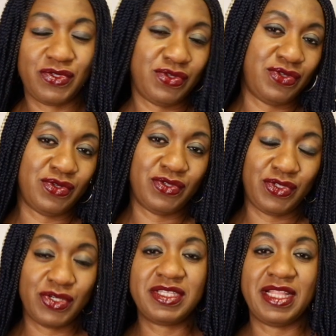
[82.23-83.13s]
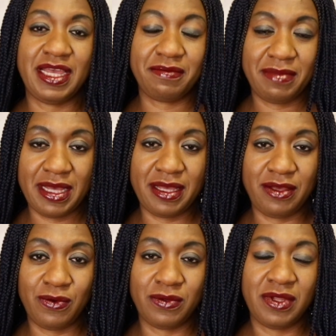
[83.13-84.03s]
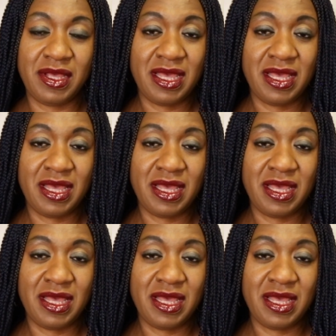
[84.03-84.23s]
studio just like my own,